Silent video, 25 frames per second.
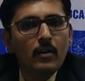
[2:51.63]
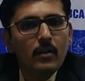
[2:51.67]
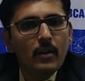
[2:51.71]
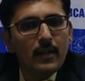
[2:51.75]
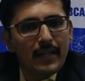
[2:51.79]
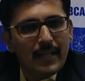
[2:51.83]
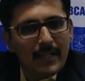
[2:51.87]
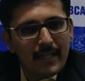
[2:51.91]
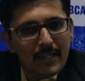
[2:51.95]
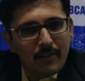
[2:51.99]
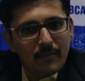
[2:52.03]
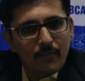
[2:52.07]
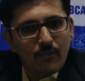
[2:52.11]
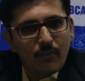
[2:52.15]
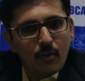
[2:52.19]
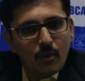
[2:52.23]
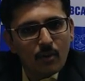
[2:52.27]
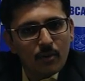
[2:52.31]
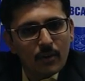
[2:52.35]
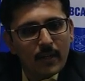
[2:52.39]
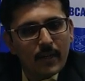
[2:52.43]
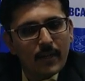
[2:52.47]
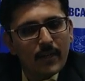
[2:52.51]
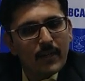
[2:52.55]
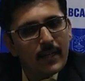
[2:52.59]
relief
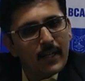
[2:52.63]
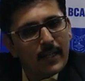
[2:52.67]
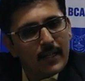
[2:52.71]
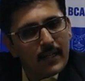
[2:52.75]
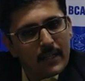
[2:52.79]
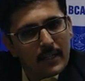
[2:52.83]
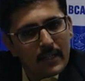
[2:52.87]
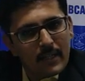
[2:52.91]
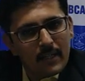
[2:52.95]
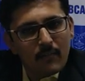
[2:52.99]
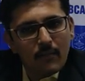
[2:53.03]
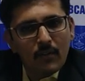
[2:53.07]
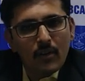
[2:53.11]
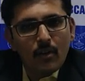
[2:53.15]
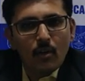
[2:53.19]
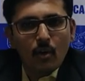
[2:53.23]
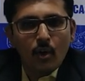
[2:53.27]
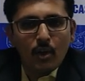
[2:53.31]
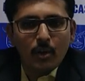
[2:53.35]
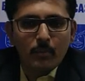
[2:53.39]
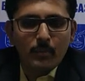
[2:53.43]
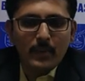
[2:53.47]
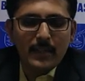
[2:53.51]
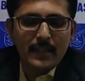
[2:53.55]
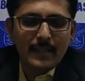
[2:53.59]
on that and it will
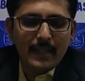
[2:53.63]
not